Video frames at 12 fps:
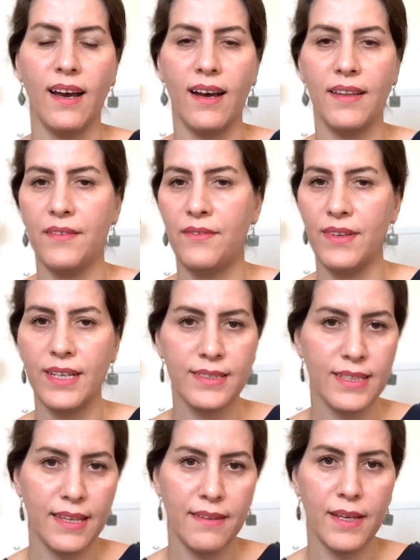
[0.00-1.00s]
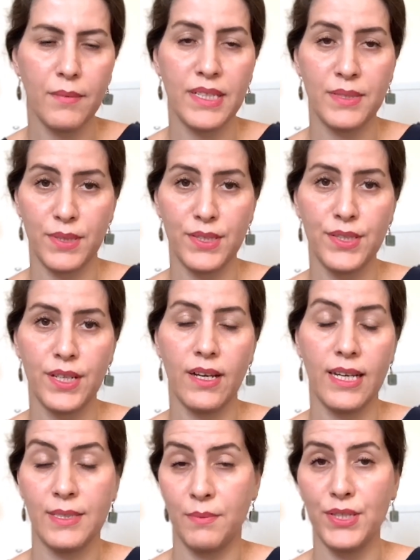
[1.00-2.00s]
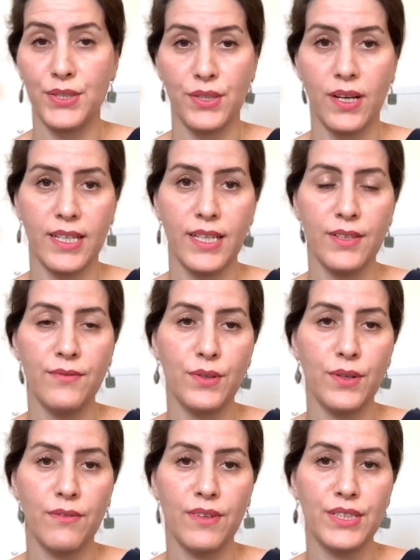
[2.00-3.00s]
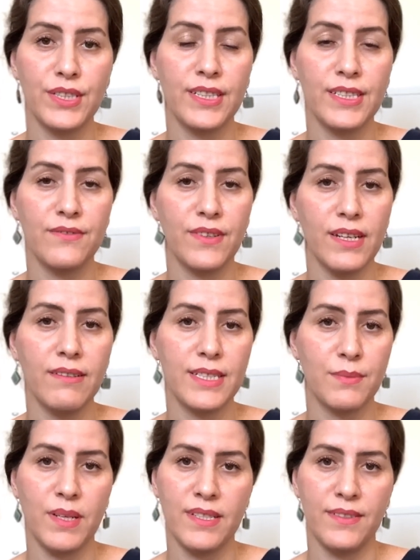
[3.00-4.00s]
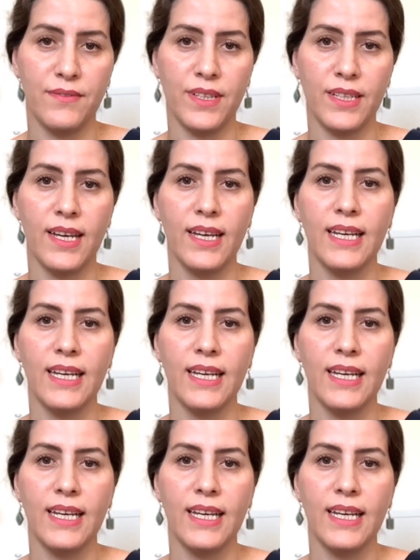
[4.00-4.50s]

on the first attempt, especially if your version is very specific.